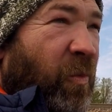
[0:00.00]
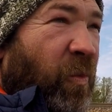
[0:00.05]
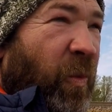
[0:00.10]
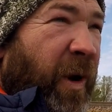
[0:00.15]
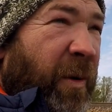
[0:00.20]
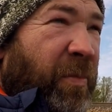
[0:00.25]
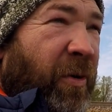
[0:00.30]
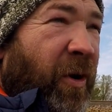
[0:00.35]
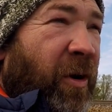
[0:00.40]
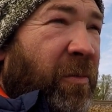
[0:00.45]

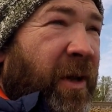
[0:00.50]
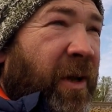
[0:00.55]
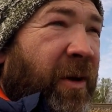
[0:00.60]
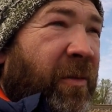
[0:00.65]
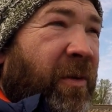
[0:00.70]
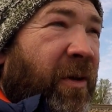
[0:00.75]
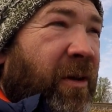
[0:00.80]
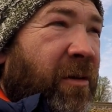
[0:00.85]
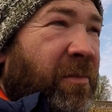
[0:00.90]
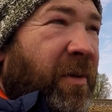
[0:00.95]
we probably
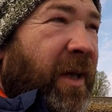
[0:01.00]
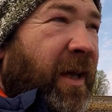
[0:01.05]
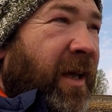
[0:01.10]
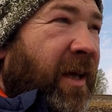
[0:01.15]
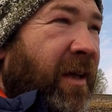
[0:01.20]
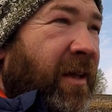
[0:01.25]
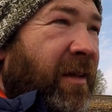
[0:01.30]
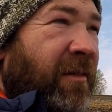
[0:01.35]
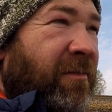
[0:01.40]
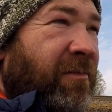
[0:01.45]
will
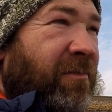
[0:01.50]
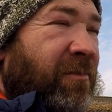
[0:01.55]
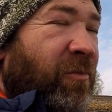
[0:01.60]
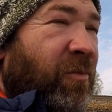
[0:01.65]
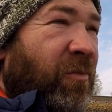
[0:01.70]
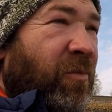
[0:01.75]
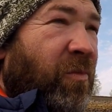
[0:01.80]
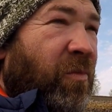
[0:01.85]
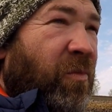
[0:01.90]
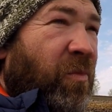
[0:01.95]
be
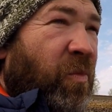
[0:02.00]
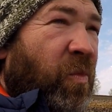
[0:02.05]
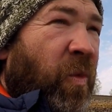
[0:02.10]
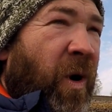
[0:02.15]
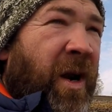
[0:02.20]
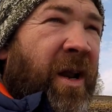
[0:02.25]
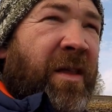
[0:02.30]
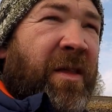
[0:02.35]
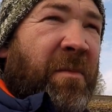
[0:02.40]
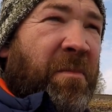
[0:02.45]

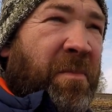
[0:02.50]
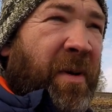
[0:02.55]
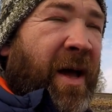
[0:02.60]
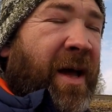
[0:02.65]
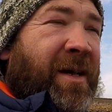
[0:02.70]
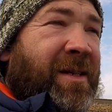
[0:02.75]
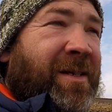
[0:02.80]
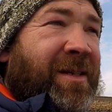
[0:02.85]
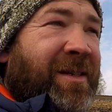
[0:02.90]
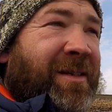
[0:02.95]
one of the
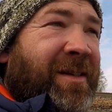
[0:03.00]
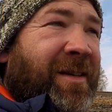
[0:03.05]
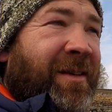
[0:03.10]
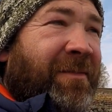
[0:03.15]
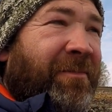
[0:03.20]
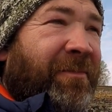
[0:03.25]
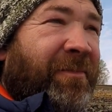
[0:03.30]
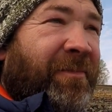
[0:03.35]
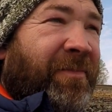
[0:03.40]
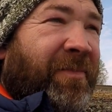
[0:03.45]
best
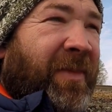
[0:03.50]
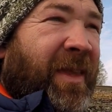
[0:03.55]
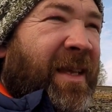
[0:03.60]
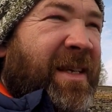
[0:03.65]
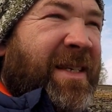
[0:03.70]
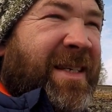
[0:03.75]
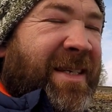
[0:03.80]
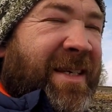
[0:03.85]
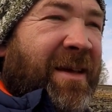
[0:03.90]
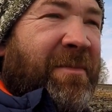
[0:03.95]

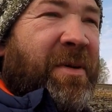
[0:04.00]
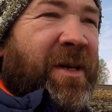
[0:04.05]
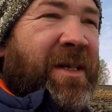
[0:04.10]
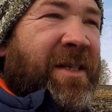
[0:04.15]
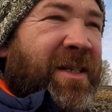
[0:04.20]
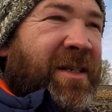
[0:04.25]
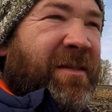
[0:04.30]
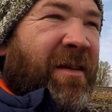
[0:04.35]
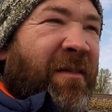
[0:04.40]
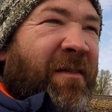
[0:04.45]

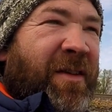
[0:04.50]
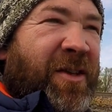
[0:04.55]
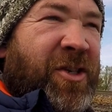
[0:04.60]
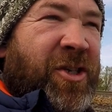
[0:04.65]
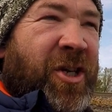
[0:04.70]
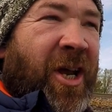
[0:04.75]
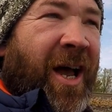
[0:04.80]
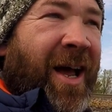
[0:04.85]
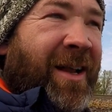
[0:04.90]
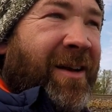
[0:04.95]
Sibbers
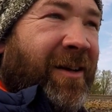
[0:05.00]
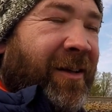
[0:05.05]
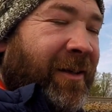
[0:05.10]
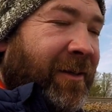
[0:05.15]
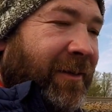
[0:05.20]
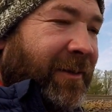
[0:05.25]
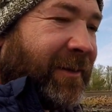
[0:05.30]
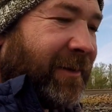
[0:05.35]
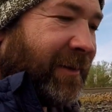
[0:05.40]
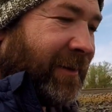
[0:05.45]

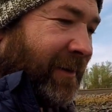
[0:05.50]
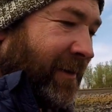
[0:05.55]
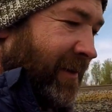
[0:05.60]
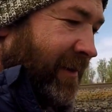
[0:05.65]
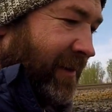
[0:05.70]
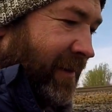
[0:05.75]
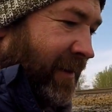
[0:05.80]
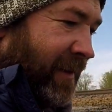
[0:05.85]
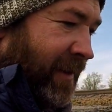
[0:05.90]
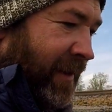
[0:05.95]
channels.
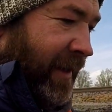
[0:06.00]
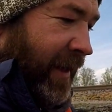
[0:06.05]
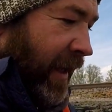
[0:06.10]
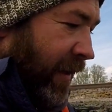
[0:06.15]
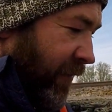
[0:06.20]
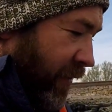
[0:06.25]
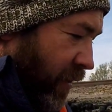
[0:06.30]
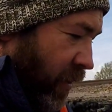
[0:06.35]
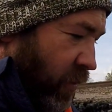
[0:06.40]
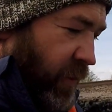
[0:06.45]

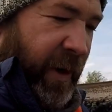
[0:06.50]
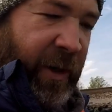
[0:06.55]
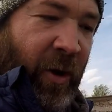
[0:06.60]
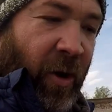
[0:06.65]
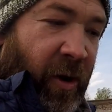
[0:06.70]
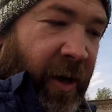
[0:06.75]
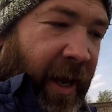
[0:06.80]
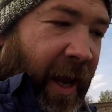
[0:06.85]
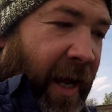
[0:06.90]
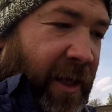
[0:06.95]
Even though we
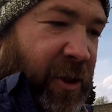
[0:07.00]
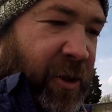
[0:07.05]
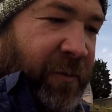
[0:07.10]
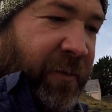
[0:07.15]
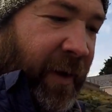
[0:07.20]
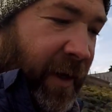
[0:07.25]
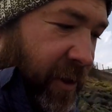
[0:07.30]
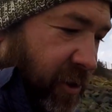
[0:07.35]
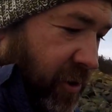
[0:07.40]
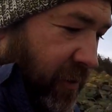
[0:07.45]
don't catch
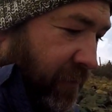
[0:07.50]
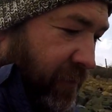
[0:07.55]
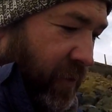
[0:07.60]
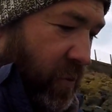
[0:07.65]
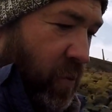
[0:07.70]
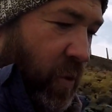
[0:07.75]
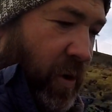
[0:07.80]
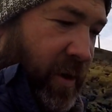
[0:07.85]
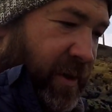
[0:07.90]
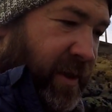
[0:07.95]
fish, if you
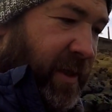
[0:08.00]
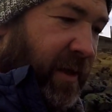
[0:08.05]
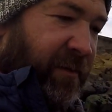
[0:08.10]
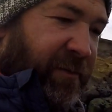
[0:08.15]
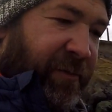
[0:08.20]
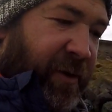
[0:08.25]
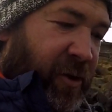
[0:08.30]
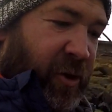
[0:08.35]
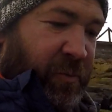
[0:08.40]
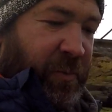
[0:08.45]
want to see
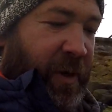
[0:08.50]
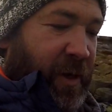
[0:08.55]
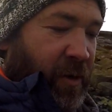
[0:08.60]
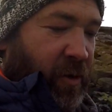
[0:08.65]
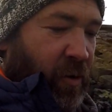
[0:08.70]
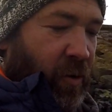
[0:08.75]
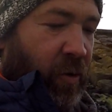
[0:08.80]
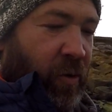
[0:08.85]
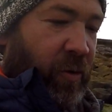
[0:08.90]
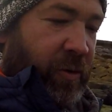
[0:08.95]
fish being
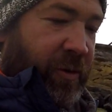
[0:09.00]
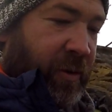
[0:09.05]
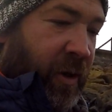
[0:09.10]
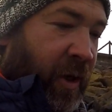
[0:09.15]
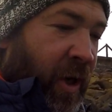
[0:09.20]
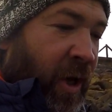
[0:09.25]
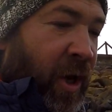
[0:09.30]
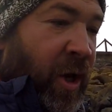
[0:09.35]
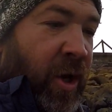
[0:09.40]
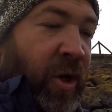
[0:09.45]
caught,
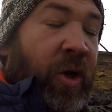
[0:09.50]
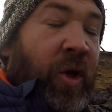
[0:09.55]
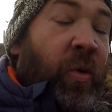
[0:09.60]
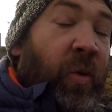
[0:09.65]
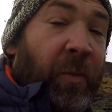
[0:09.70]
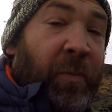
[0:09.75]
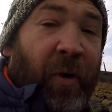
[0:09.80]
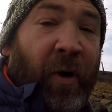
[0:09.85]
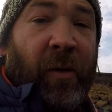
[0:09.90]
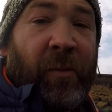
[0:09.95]
you
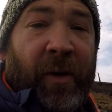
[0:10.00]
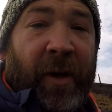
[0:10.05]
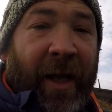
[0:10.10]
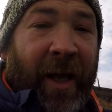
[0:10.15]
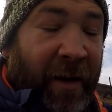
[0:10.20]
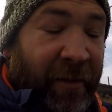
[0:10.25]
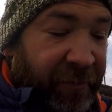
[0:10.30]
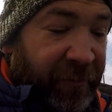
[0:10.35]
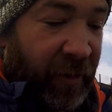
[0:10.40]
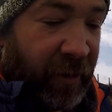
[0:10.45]
will probably
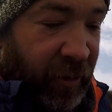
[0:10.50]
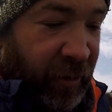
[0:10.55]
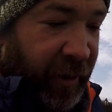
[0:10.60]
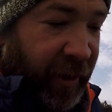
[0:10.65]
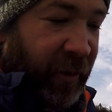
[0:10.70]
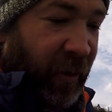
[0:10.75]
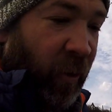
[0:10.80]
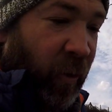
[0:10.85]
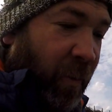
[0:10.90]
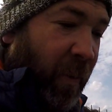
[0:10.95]
have to look
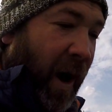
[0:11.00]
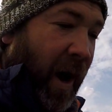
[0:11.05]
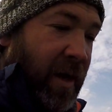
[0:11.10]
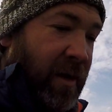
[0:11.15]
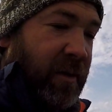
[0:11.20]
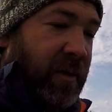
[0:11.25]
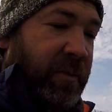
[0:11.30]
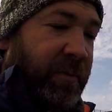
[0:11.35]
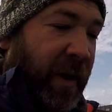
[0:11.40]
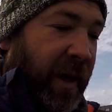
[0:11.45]
at
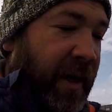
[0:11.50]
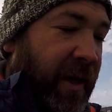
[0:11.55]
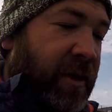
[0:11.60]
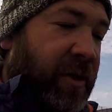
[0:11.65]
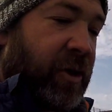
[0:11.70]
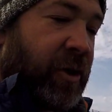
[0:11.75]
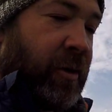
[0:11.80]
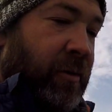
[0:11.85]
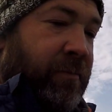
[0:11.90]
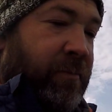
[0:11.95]
Oban's
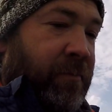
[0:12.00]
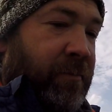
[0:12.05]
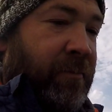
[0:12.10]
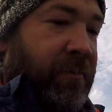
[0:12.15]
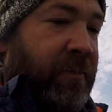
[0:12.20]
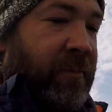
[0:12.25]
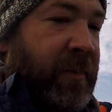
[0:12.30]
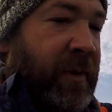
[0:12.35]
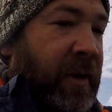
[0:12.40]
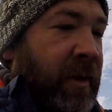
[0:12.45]
page
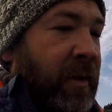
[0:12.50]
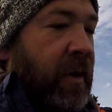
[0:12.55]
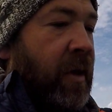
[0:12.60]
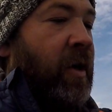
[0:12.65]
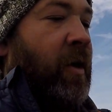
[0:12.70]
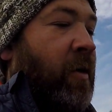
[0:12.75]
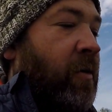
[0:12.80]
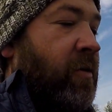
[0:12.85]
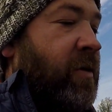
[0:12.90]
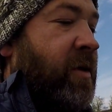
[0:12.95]

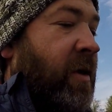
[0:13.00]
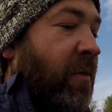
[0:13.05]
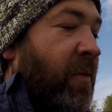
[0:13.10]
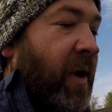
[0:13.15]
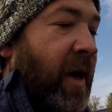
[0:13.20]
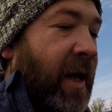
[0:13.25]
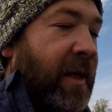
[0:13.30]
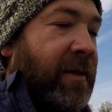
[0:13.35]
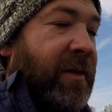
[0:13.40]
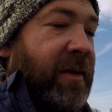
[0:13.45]
or
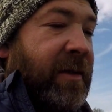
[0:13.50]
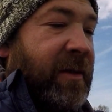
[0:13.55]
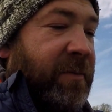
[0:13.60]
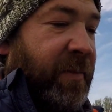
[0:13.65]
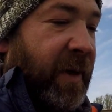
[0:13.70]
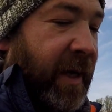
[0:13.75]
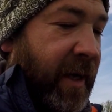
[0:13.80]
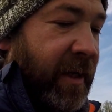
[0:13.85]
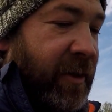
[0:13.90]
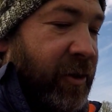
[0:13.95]
someone else's
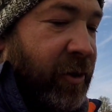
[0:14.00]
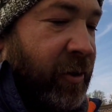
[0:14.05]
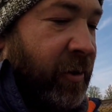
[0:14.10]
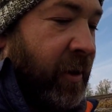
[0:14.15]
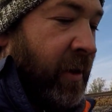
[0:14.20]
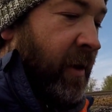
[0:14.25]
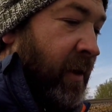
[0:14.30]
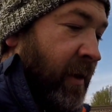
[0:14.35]
page,